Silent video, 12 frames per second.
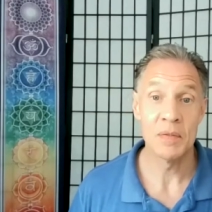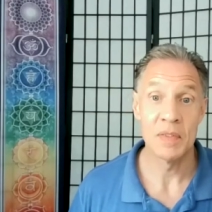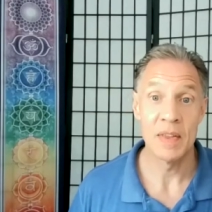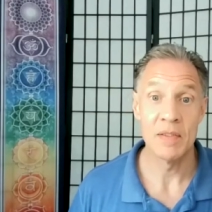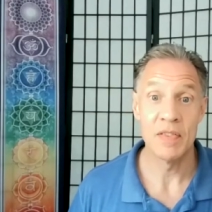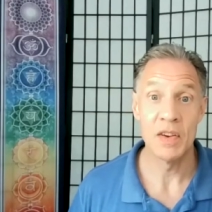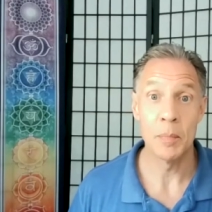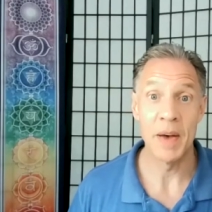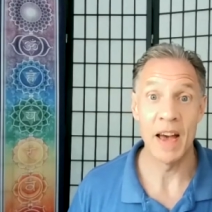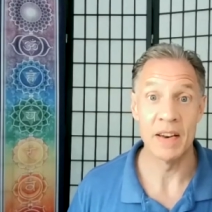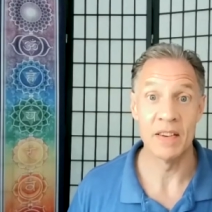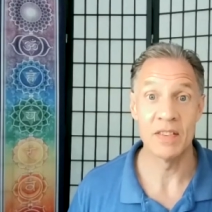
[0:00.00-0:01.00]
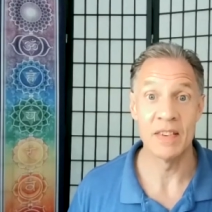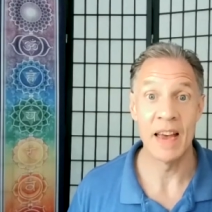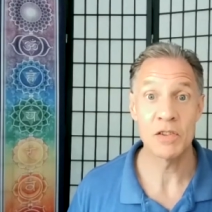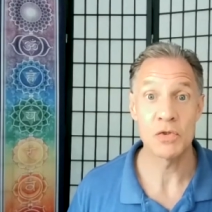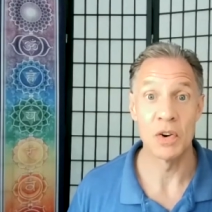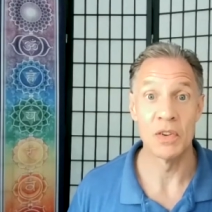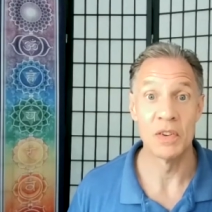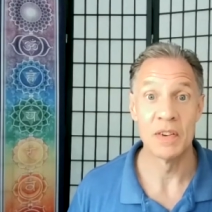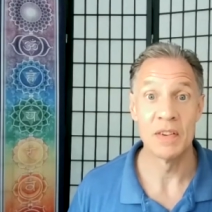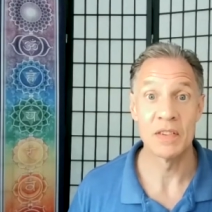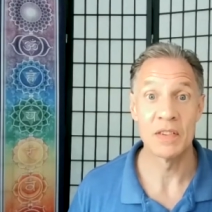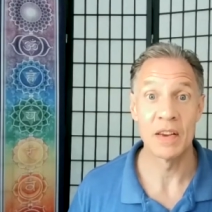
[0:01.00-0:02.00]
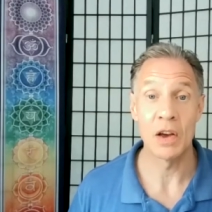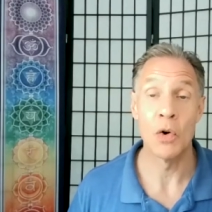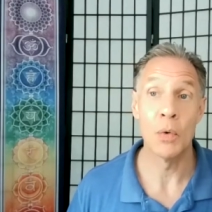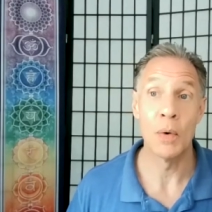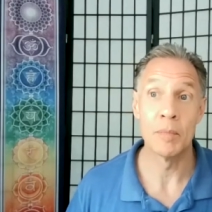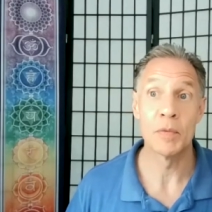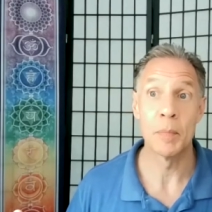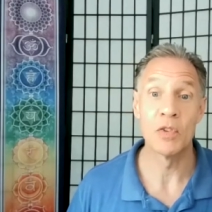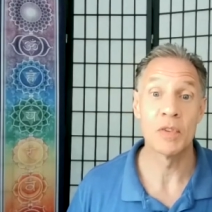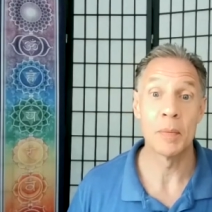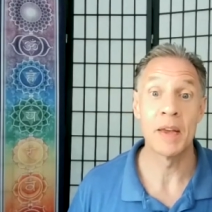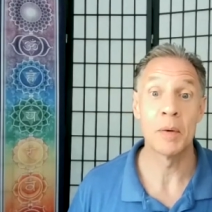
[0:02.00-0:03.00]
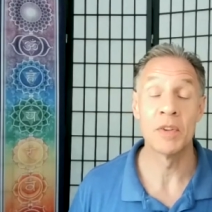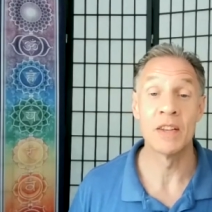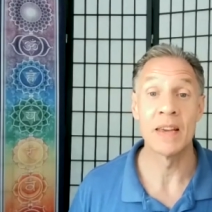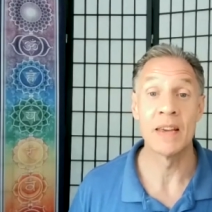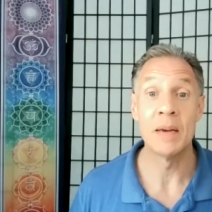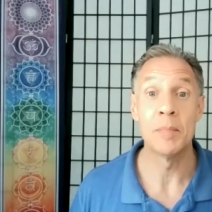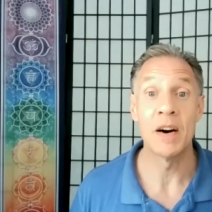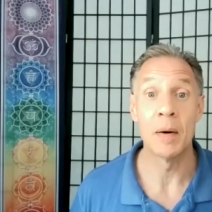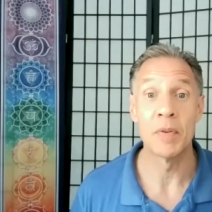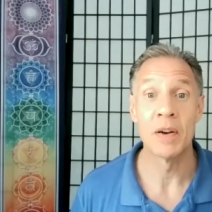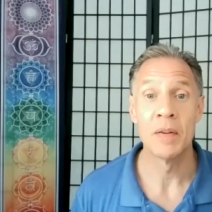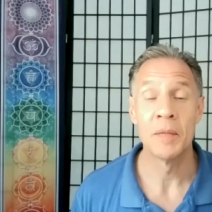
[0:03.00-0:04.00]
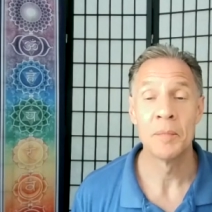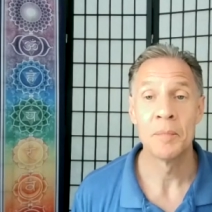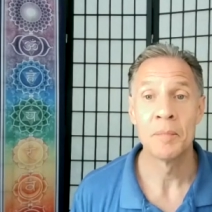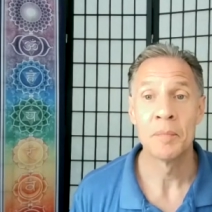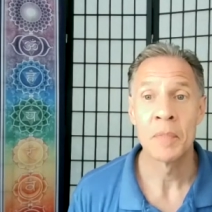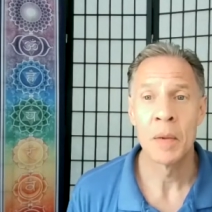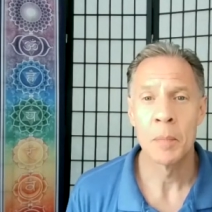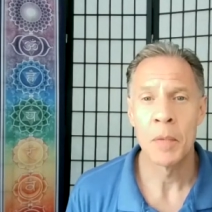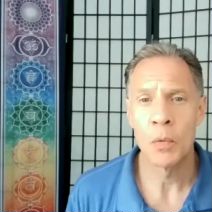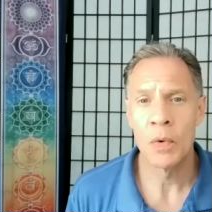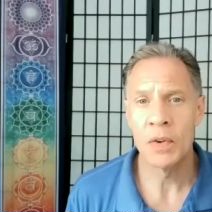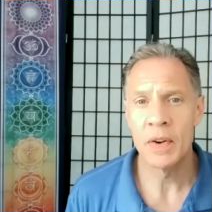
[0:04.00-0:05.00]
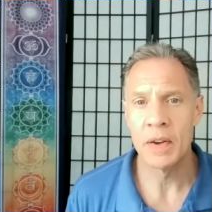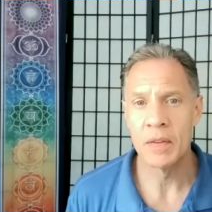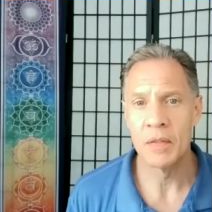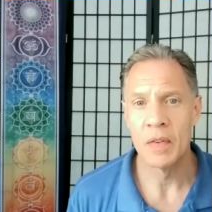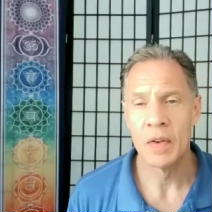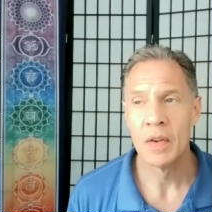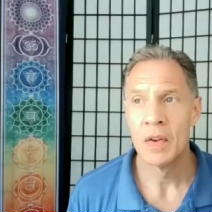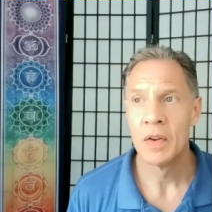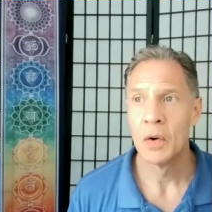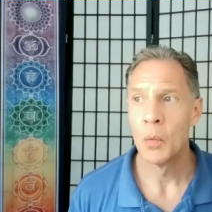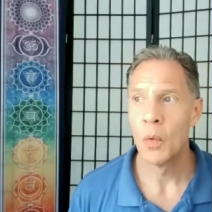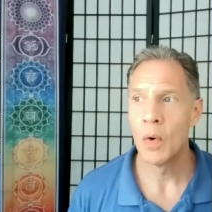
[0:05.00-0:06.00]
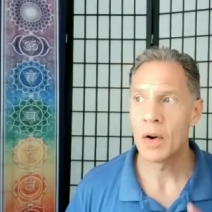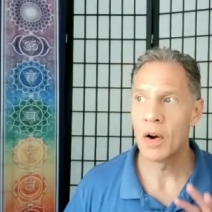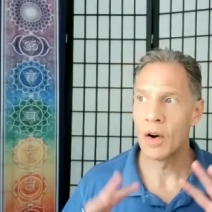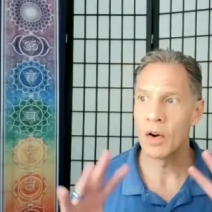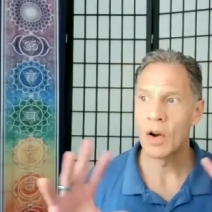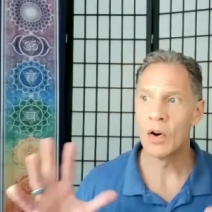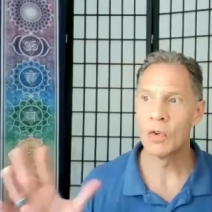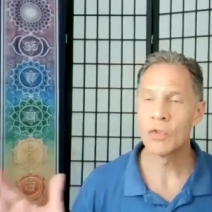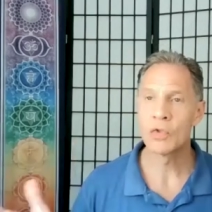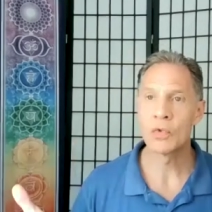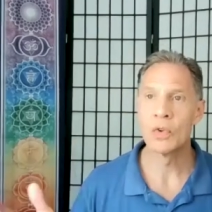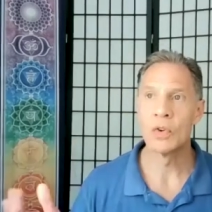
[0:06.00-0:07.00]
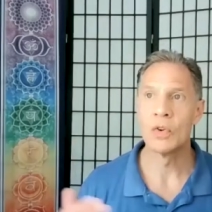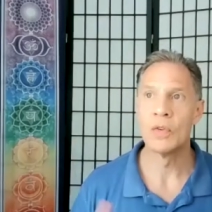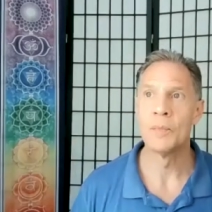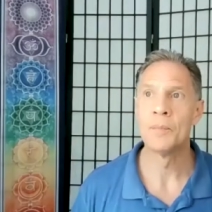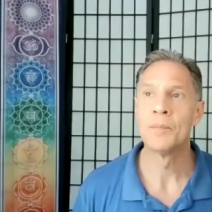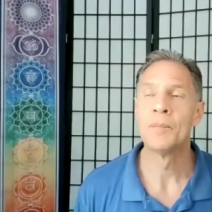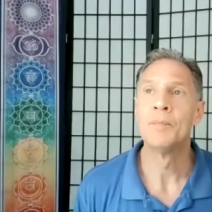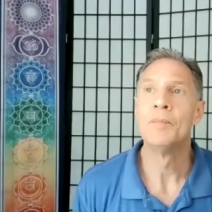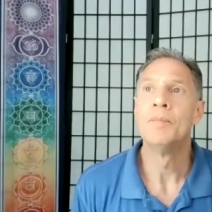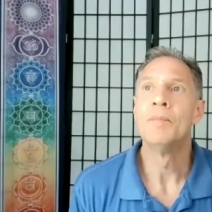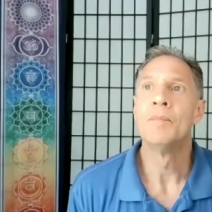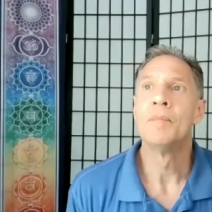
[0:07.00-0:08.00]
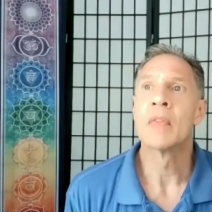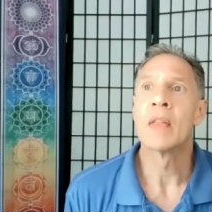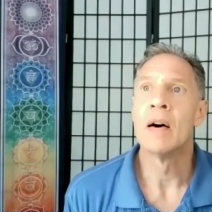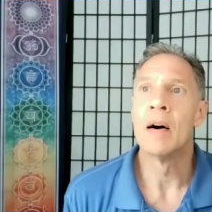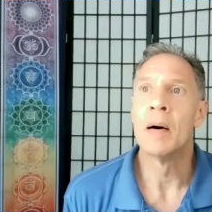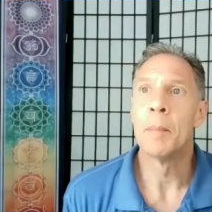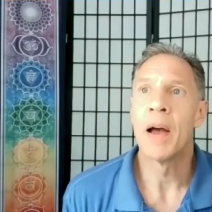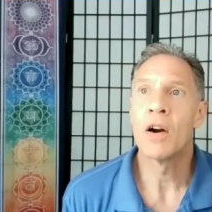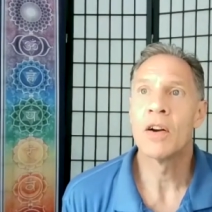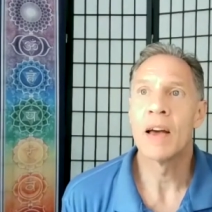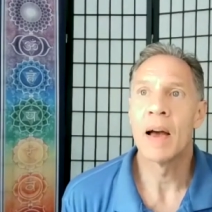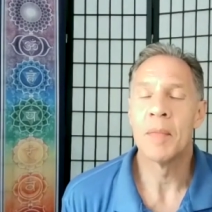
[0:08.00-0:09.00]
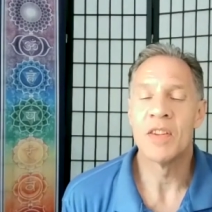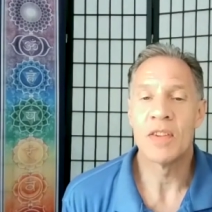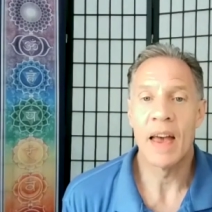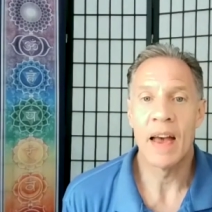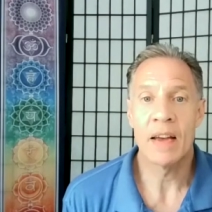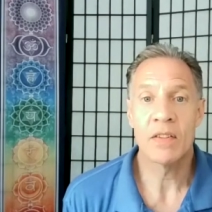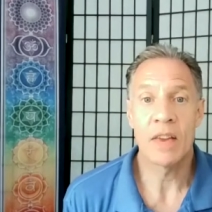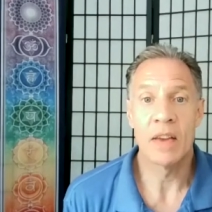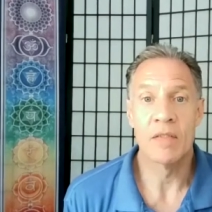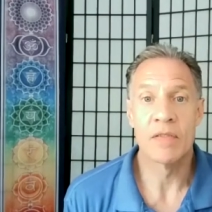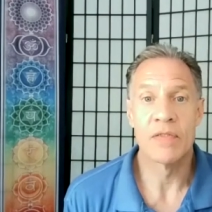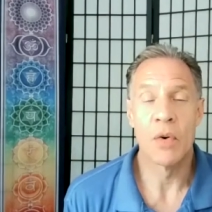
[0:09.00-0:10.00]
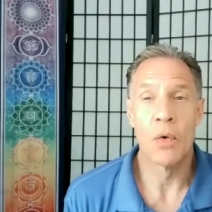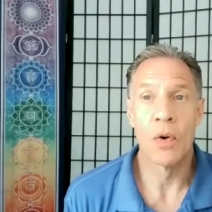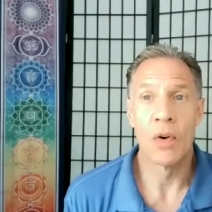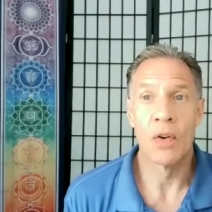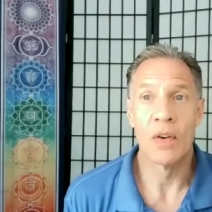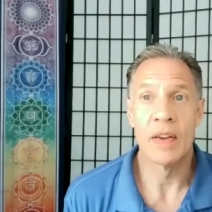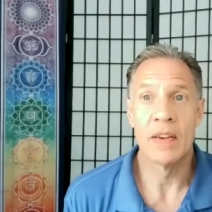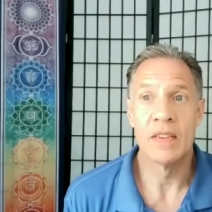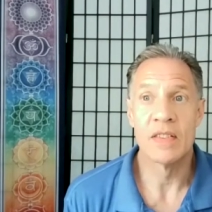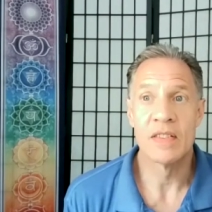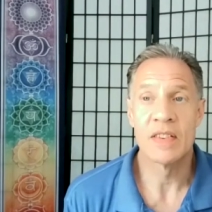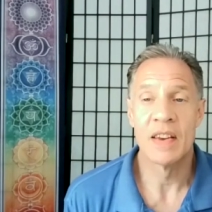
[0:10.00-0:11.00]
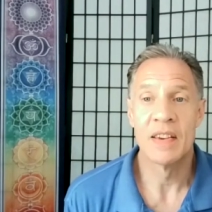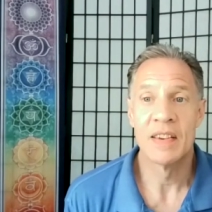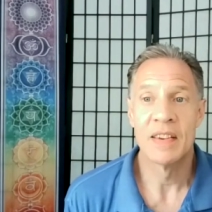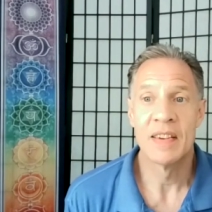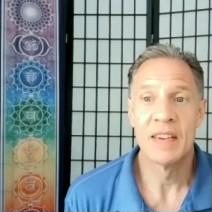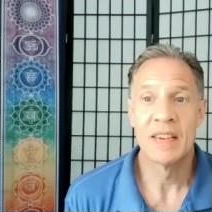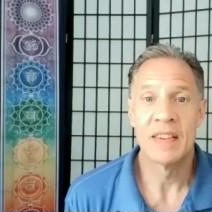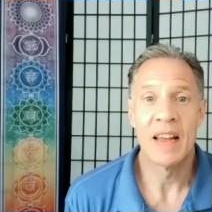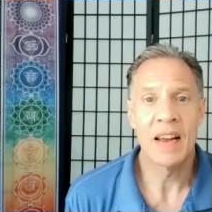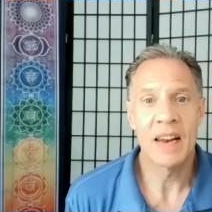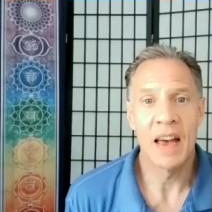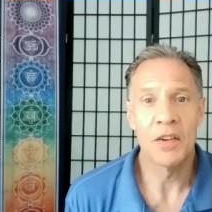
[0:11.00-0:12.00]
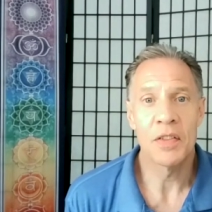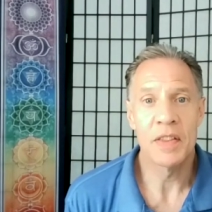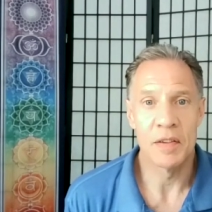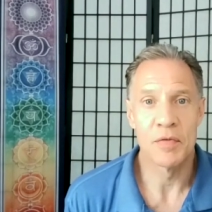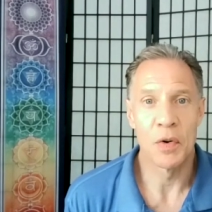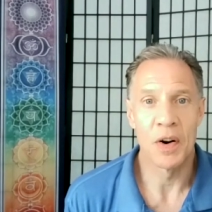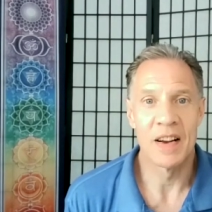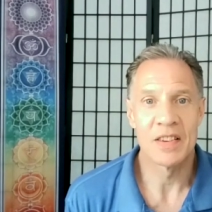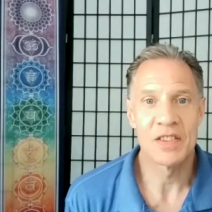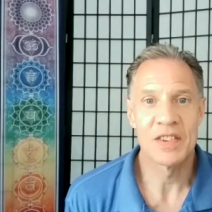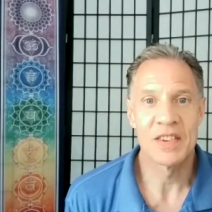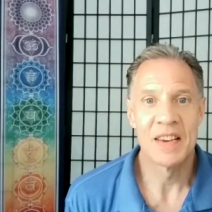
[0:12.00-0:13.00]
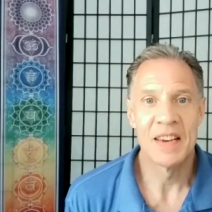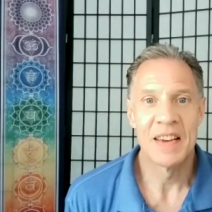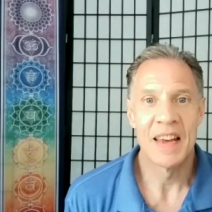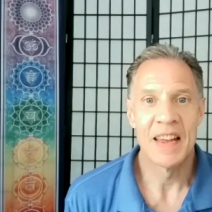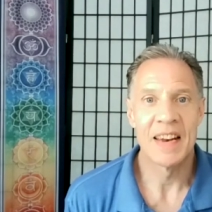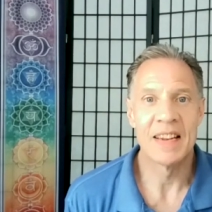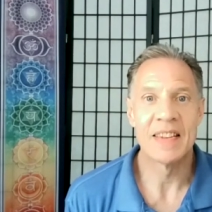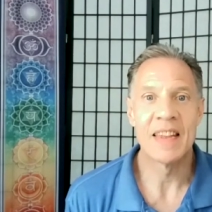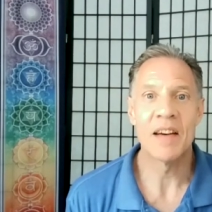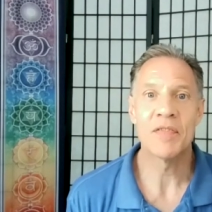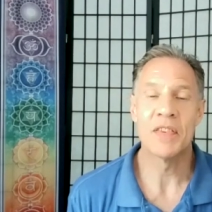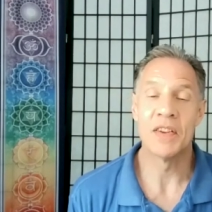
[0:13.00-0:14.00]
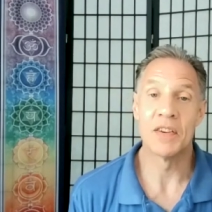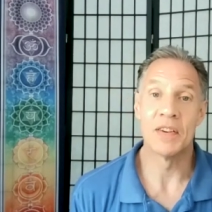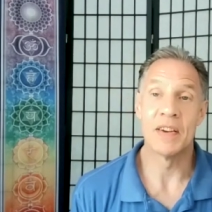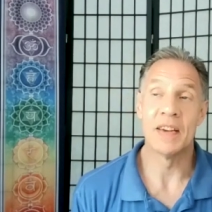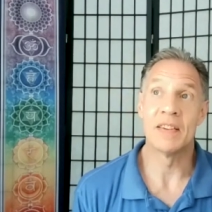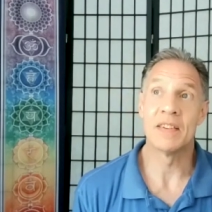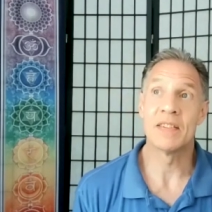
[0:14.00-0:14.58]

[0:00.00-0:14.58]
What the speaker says: they feel bad. It's natural. It's like, oh, I'm supposed to be able to keep up. But really, what our cultural paradigm is asking for is not healthy for us. And it definitely does